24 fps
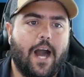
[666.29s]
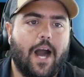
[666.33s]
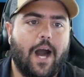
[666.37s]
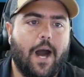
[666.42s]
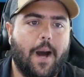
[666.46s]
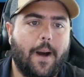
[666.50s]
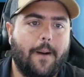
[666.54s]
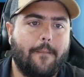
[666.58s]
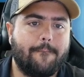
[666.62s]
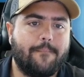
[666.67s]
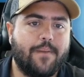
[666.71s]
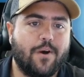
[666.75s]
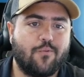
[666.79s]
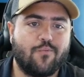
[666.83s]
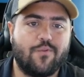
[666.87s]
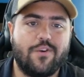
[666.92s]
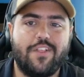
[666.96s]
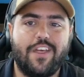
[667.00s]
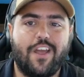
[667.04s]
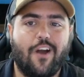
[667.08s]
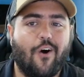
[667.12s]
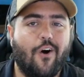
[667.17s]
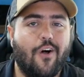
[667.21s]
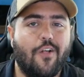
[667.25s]
But
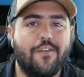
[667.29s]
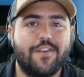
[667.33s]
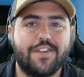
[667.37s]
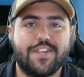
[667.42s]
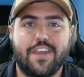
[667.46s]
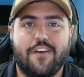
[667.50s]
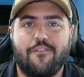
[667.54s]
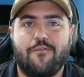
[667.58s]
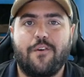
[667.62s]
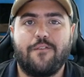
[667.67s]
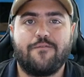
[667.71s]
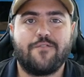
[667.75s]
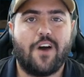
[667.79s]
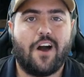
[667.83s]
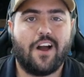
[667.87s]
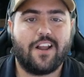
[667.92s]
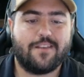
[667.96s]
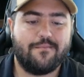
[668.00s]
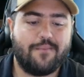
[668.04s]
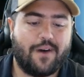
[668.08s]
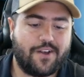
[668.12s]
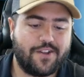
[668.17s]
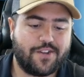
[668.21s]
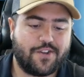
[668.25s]
really, all the stuff we've
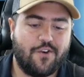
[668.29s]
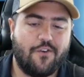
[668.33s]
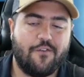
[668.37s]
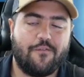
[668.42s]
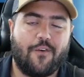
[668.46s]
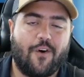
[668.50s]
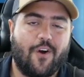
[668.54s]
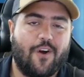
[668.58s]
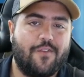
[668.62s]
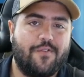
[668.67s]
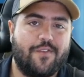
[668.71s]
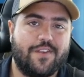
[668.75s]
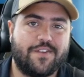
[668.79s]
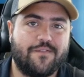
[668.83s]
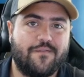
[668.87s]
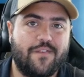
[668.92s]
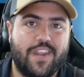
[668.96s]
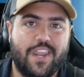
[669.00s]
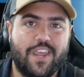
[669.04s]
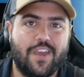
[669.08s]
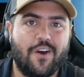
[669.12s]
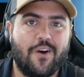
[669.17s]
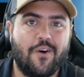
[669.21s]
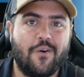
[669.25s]
talked about so far in this
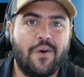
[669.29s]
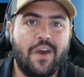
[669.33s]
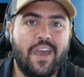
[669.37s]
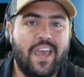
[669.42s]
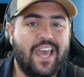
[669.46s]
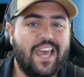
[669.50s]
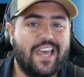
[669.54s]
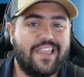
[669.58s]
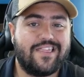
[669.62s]
video,